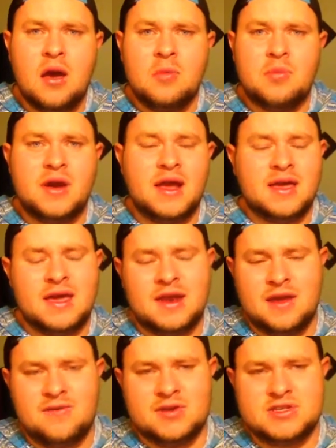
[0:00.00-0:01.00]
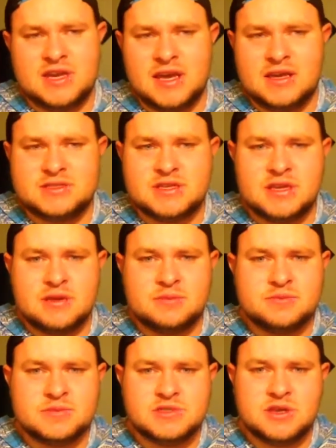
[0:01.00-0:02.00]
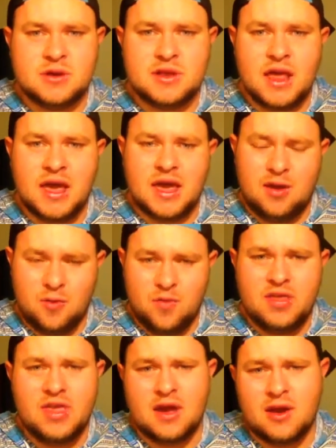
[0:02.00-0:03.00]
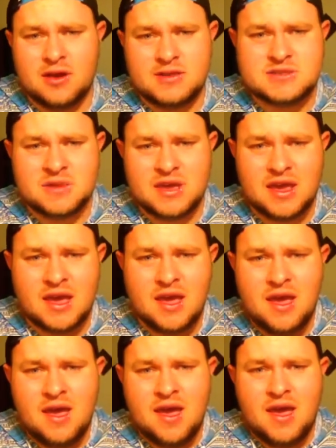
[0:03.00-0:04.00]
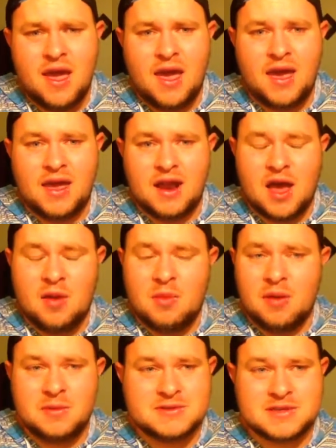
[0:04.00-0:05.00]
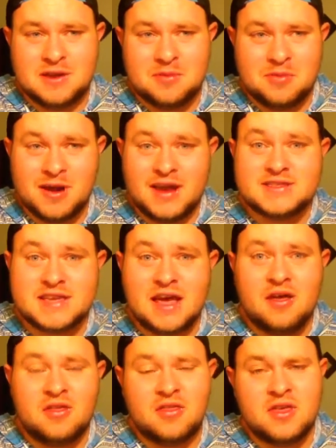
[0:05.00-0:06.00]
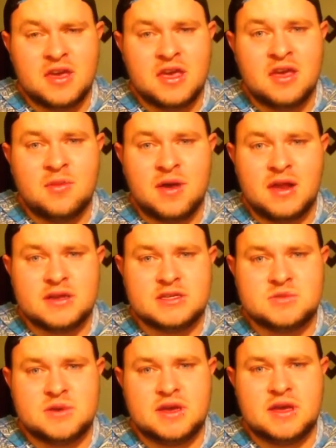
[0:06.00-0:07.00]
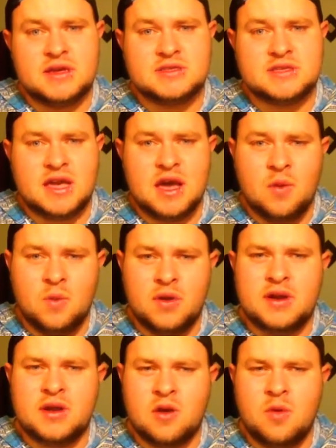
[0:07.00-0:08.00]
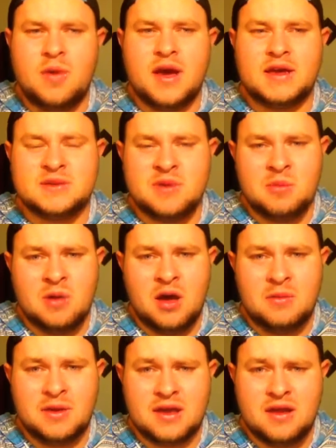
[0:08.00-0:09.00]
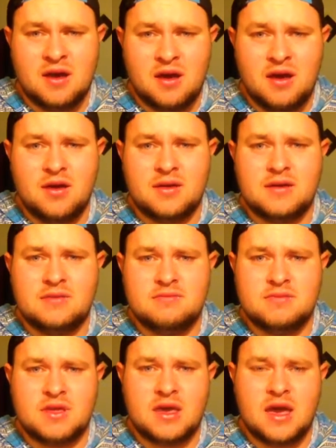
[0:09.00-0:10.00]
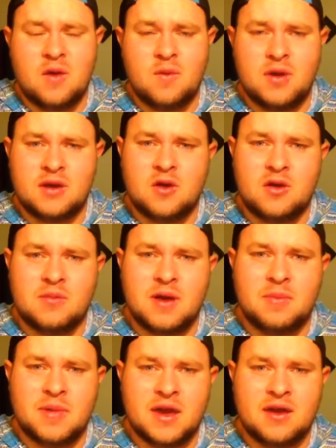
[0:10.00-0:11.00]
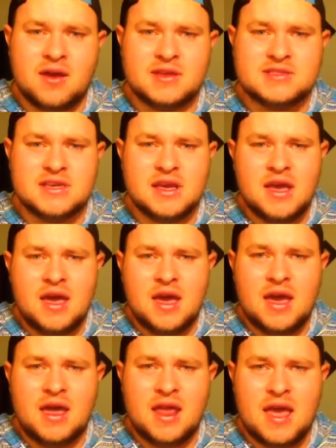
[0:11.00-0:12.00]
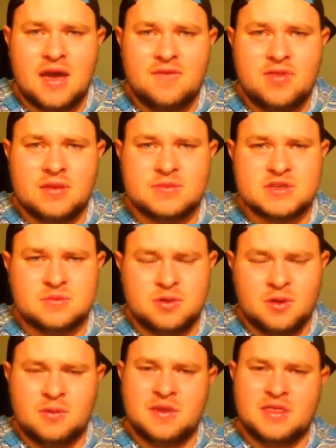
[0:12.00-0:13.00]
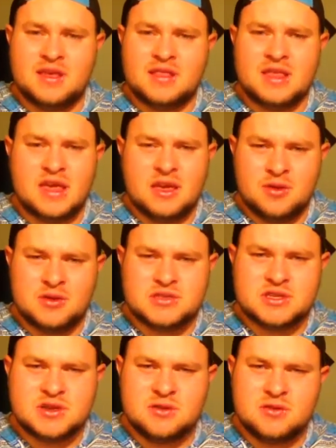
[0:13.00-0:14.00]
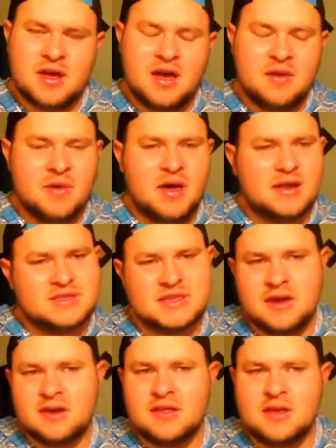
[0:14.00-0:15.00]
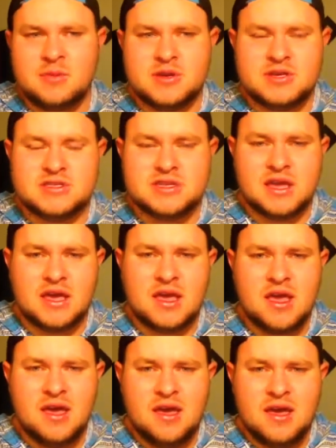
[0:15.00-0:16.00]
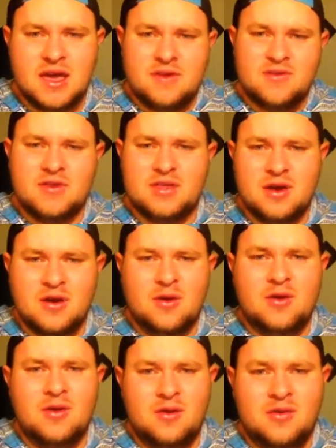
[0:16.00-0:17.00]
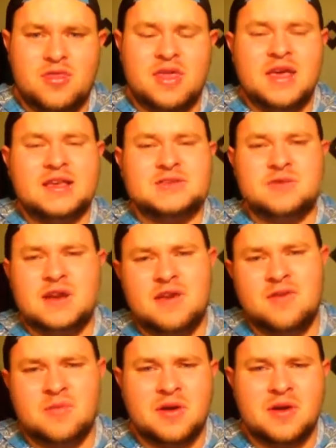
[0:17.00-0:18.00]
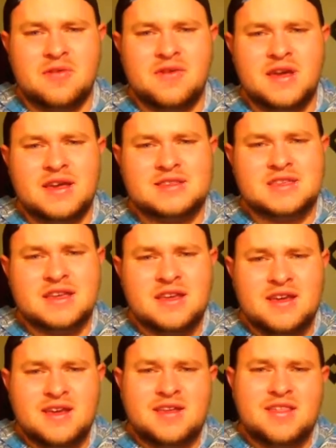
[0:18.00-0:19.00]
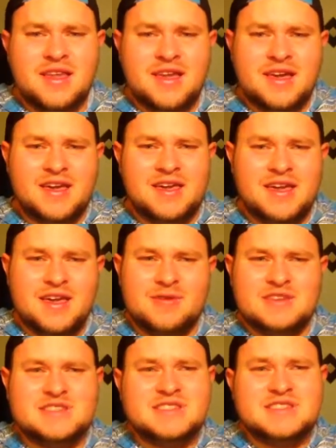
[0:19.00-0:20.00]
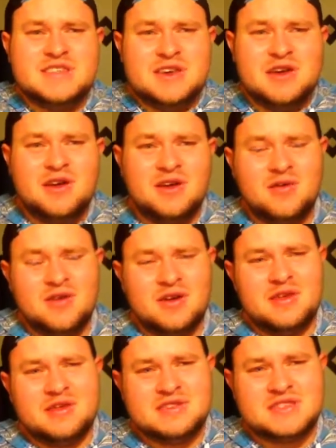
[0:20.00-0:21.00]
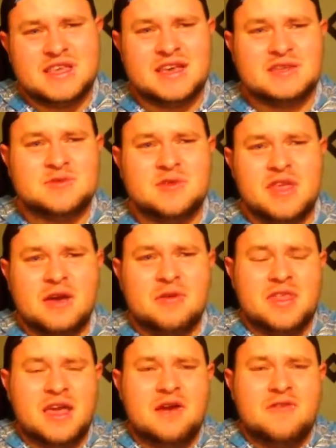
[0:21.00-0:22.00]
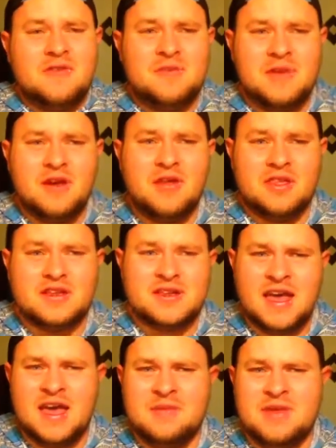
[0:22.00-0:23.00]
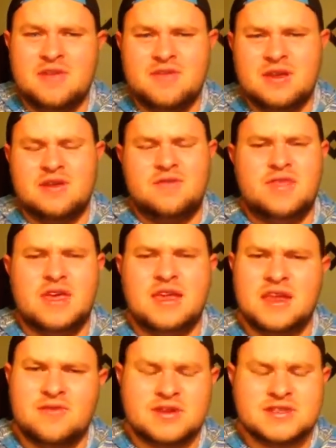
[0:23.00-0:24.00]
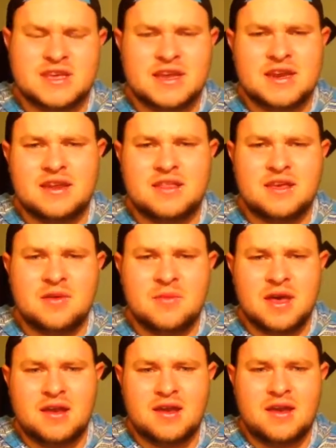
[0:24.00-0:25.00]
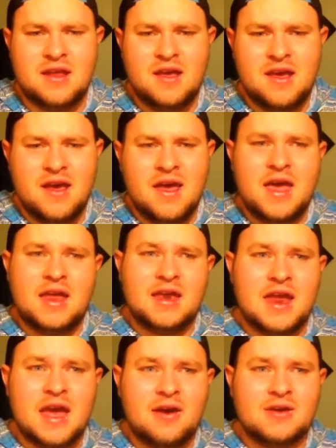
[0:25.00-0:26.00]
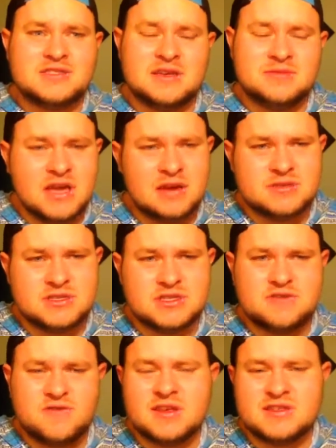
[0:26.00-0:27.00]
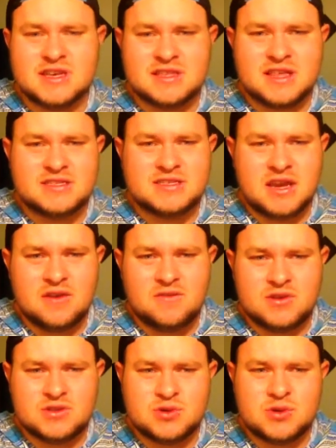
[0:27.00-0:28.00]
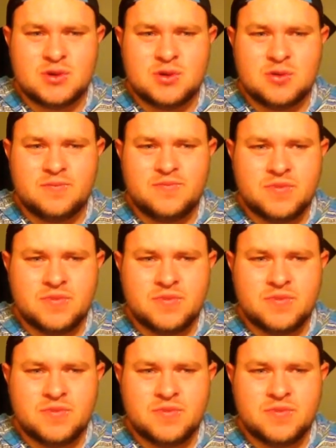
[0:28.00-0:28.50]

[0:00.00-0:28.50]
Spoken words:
but I can never change them. So, like, it really hurts me, and I'm almost going to break down thinking about it, just because, like, I want to go back to my mom and get a hug. Like, I want to go to my parents and have them support me like they used to. Not monetarily, but just, like, even though things were never perfect, like, it was still one of those things where they were there for me all the time, even if they never said anything about it. And now, sometimes it just feels like that's not even true.